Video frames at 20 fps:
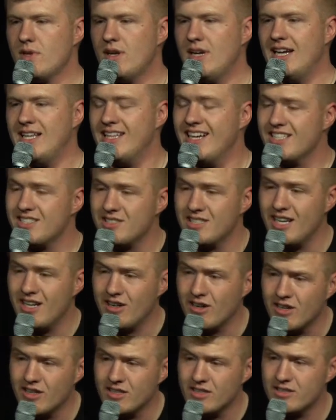And that
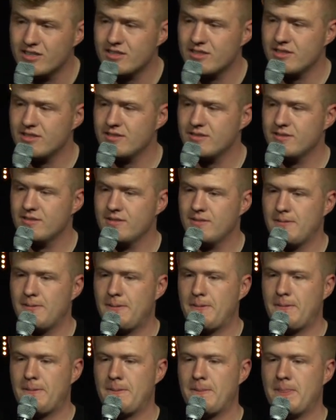hurts.
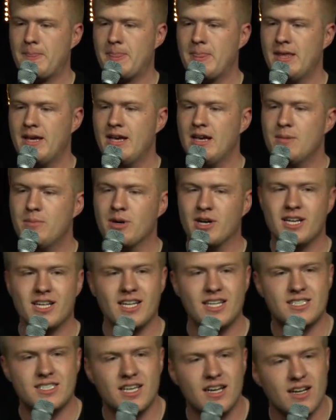But can
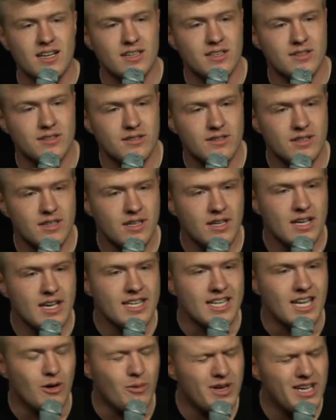I tell you
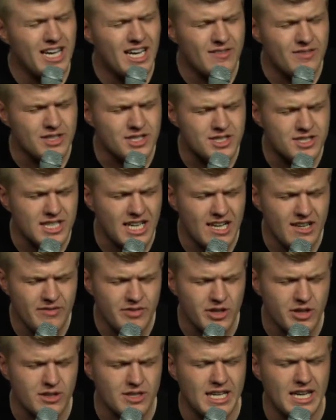that we have a
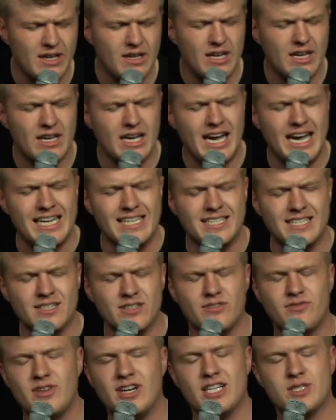Savior that
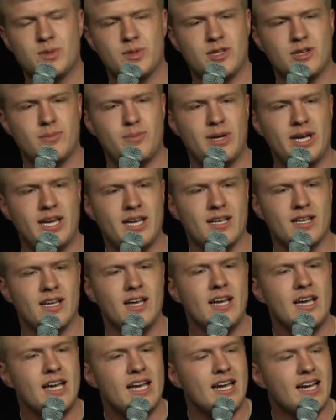identifies with our pain?
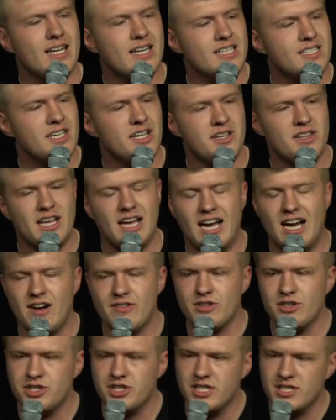And can I tell you that
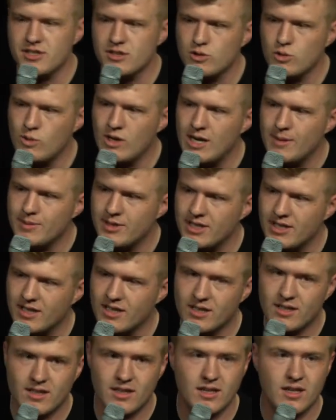after Jesus wept
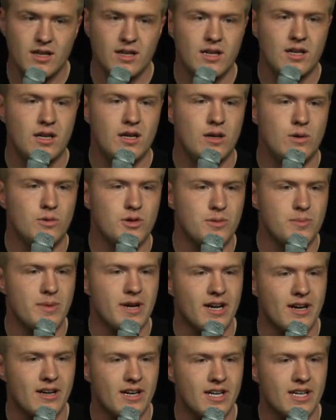there with
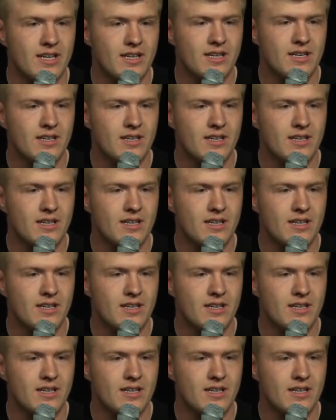Mary,